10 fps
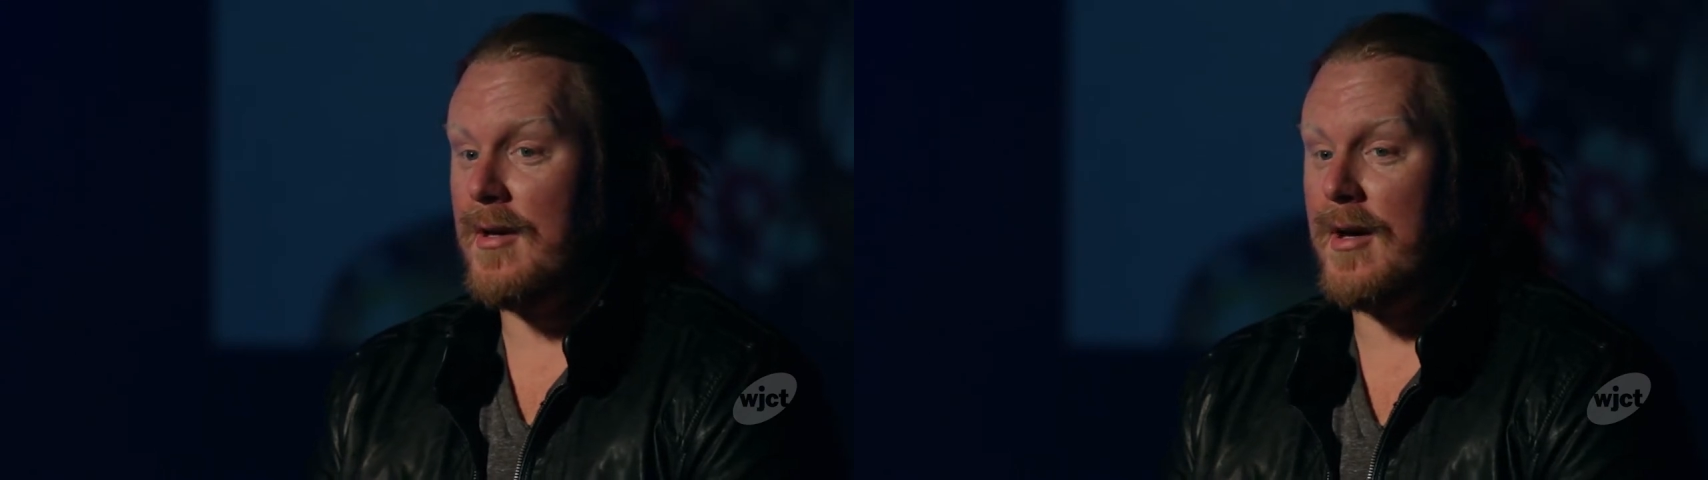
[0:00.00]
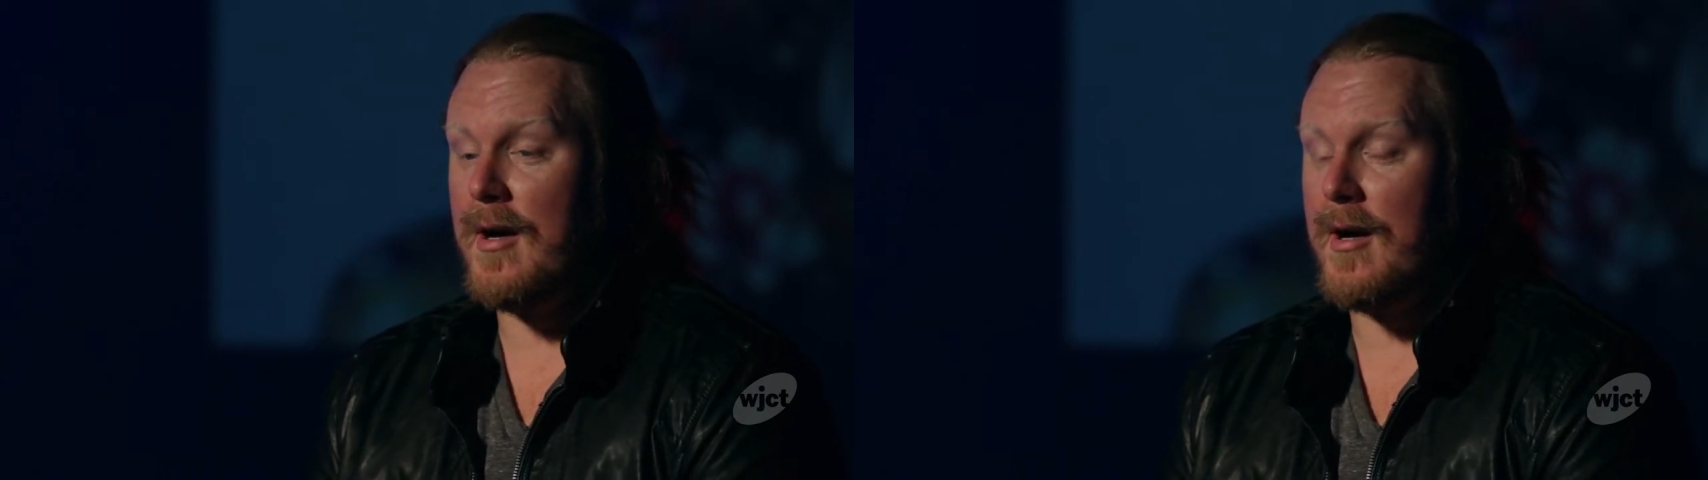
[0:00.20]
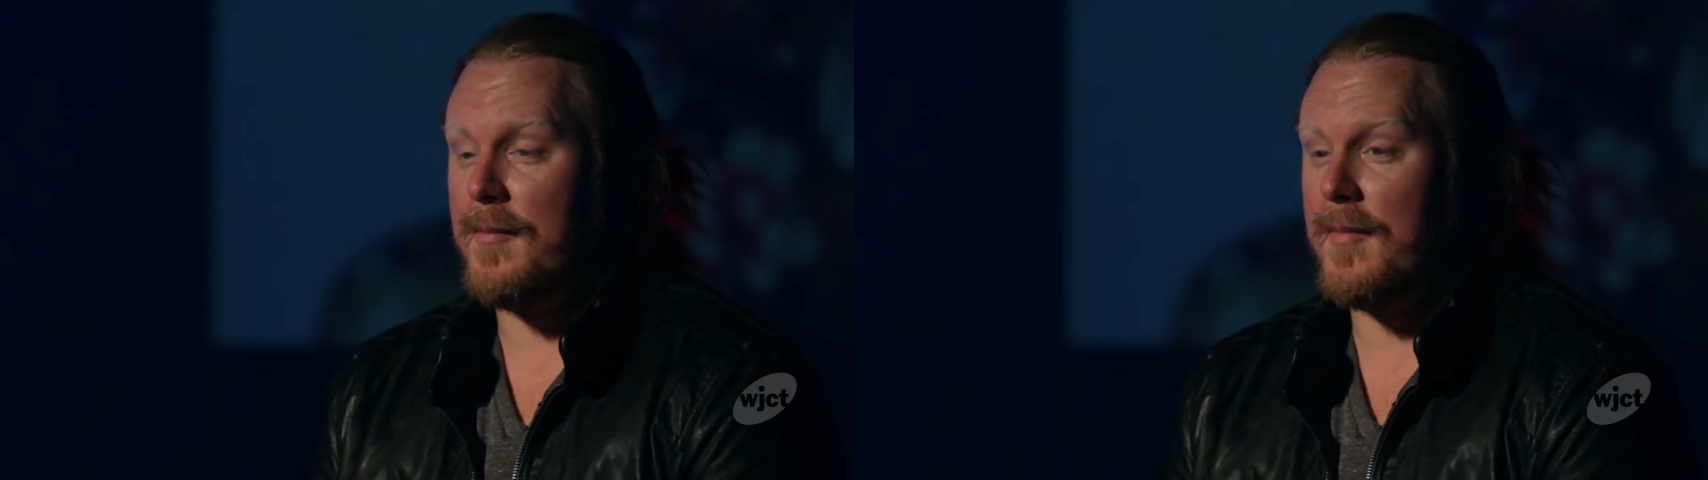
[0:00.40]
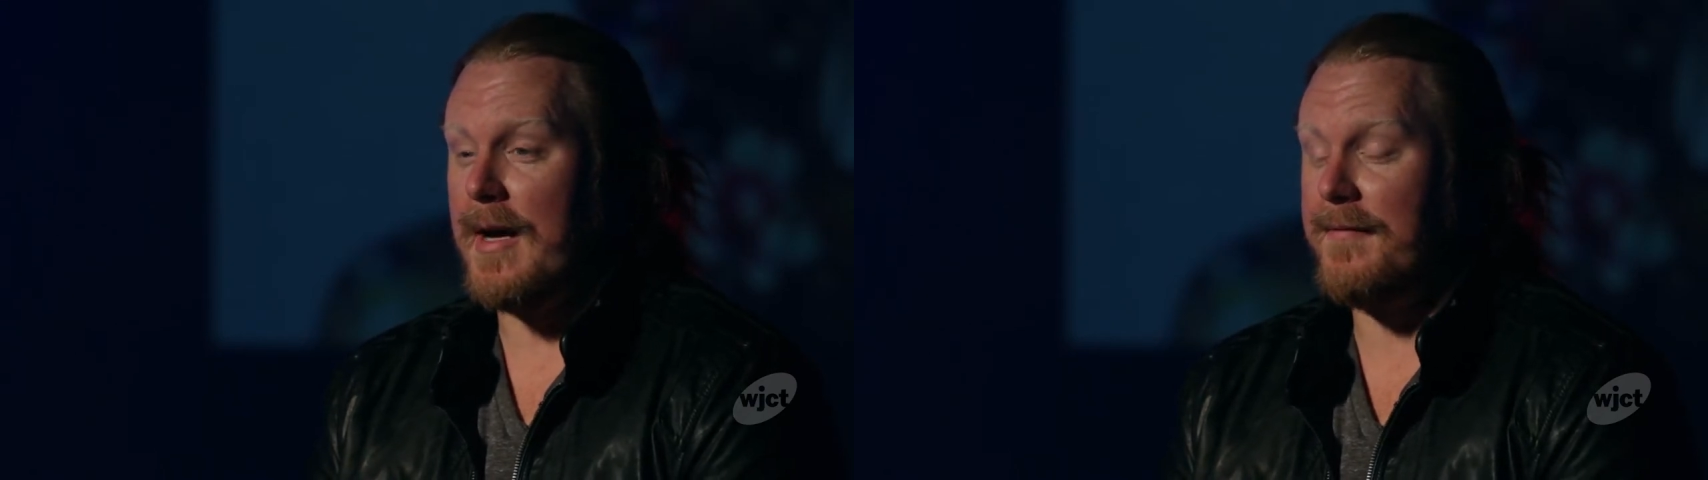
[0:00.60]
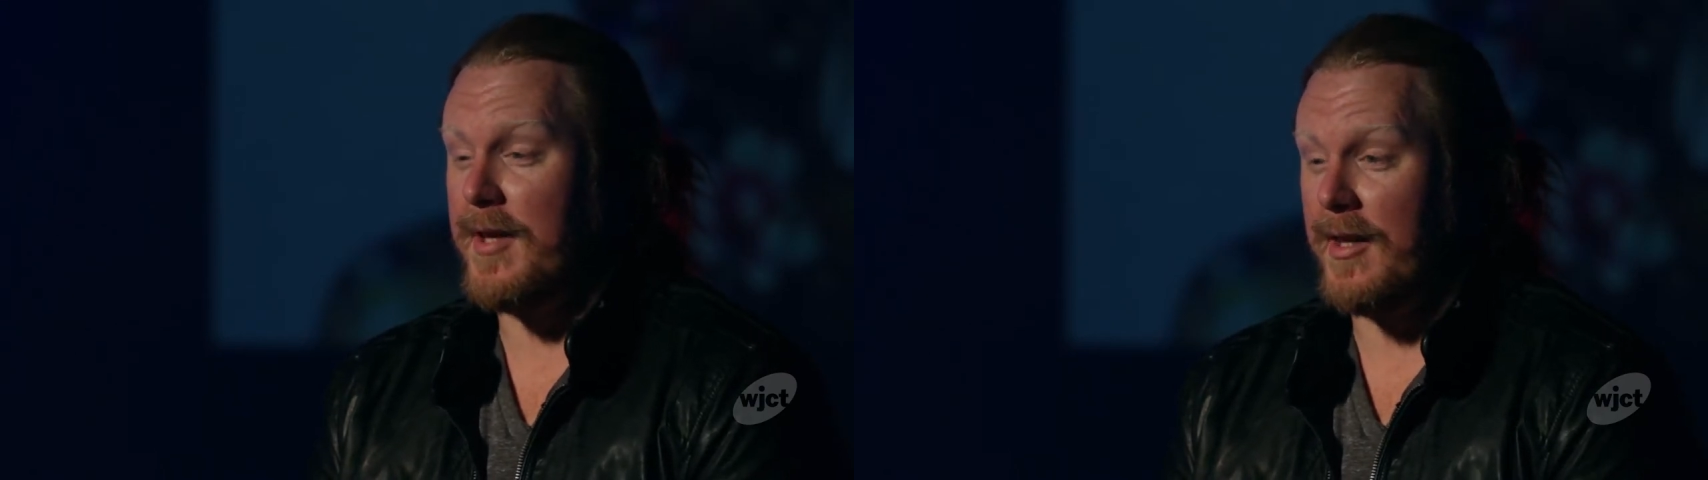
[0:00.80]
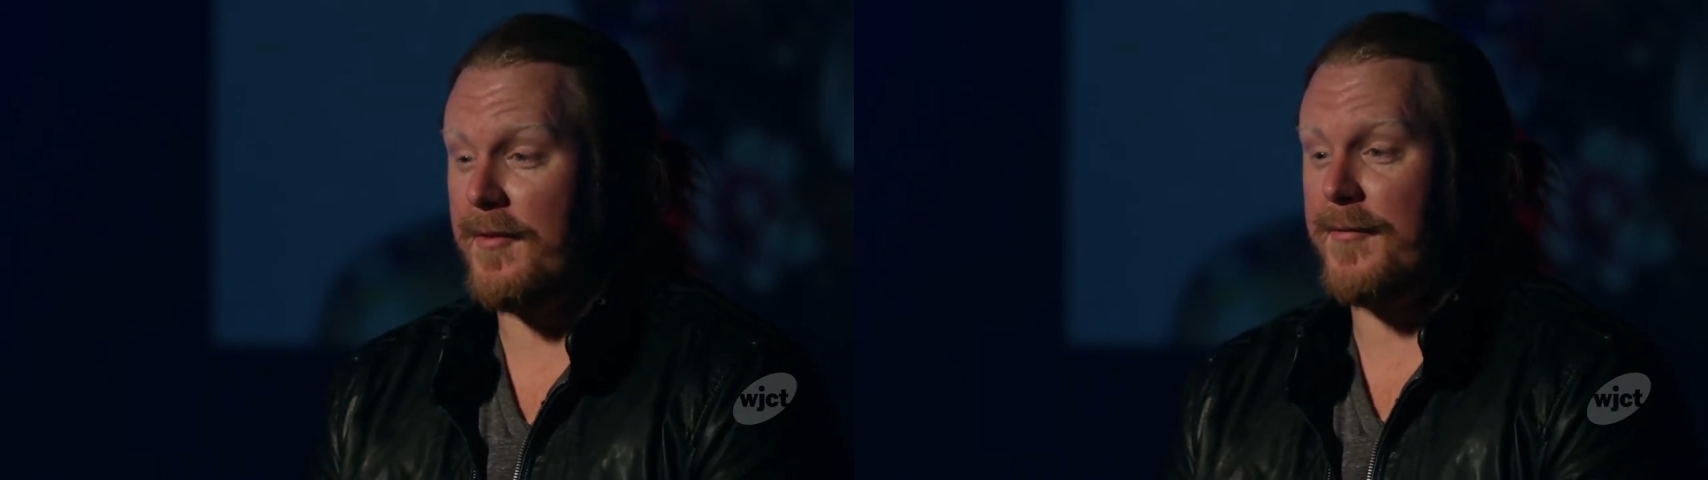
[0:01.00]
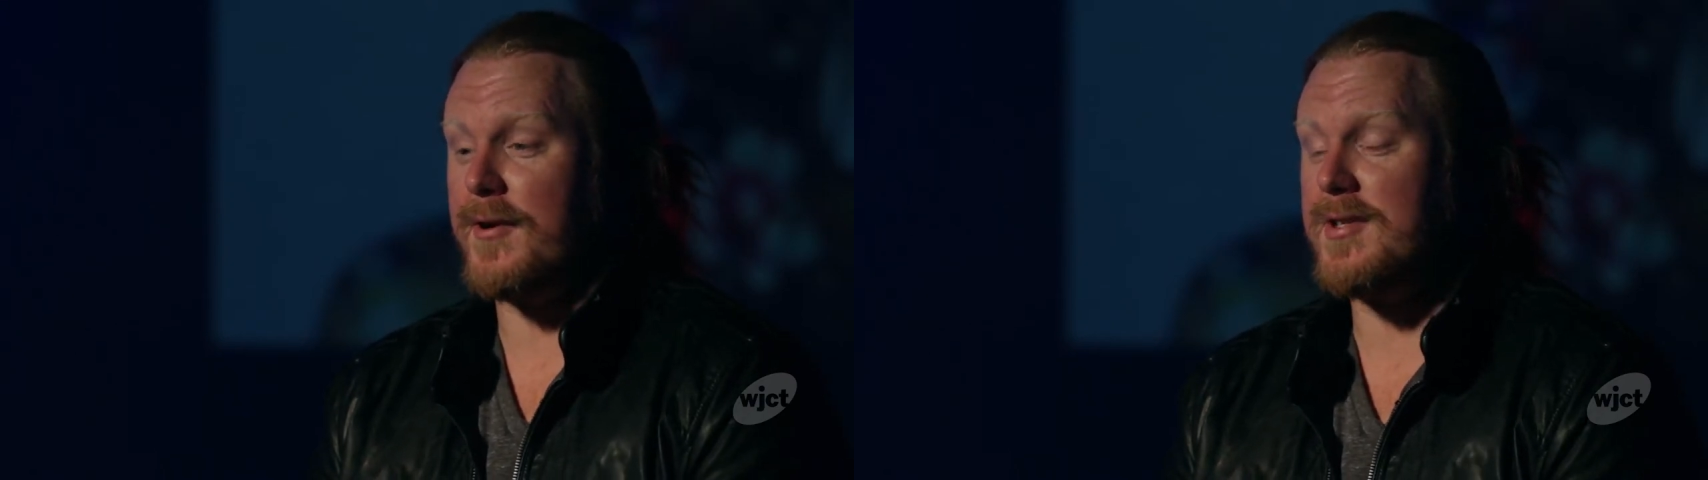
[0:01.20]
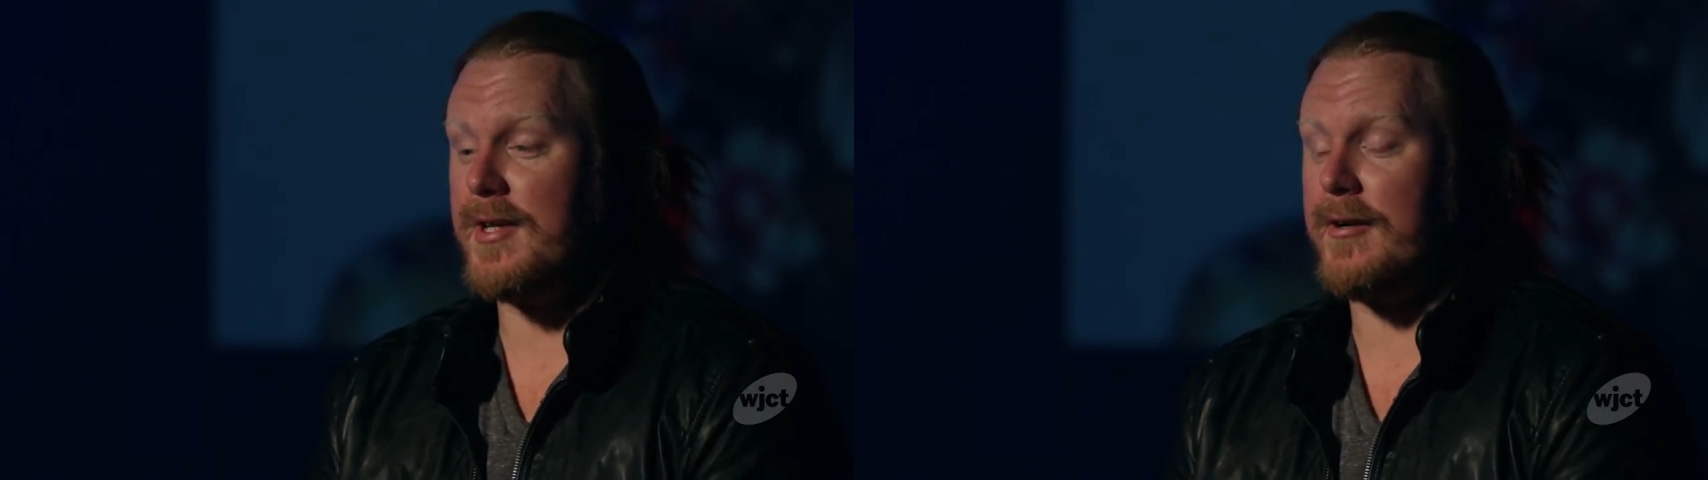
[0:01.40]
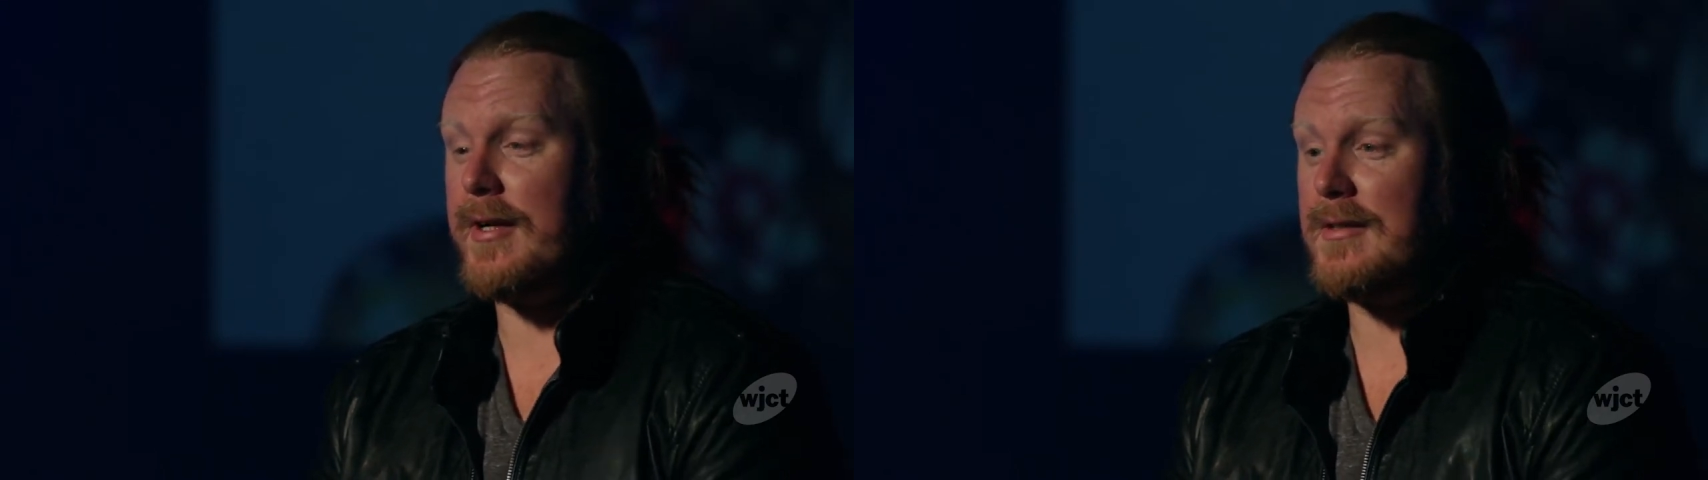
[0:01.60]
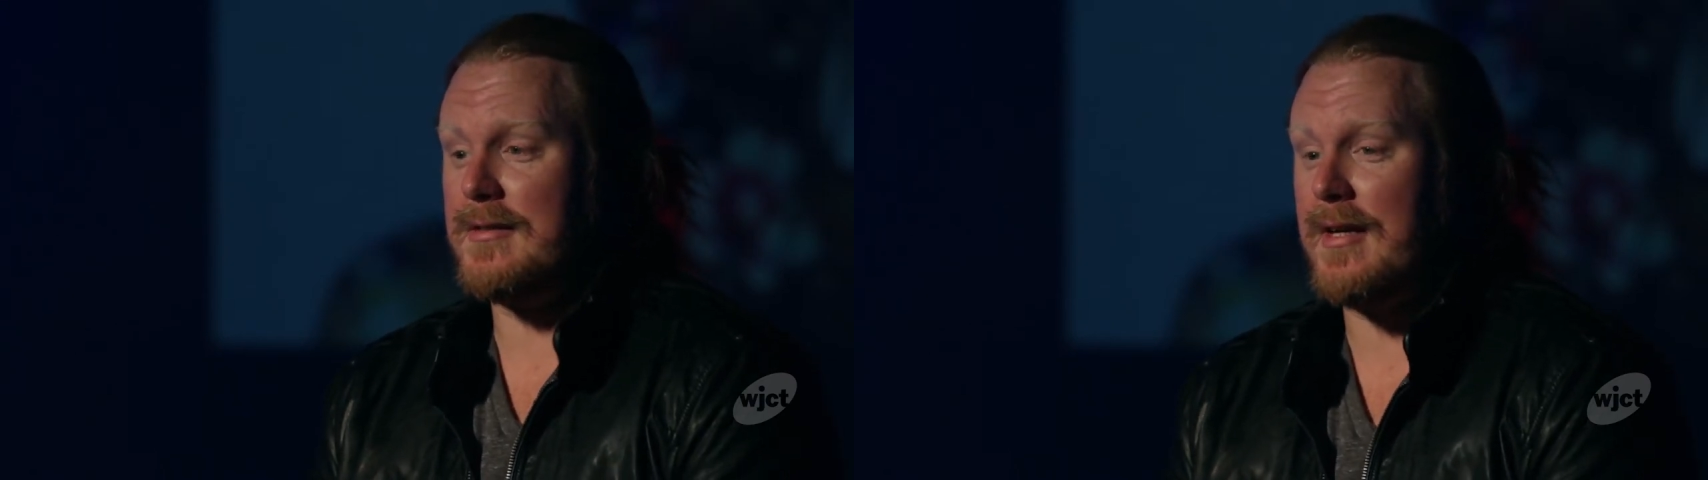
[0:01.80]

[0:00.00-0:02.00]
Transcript: Um, I've done the first series.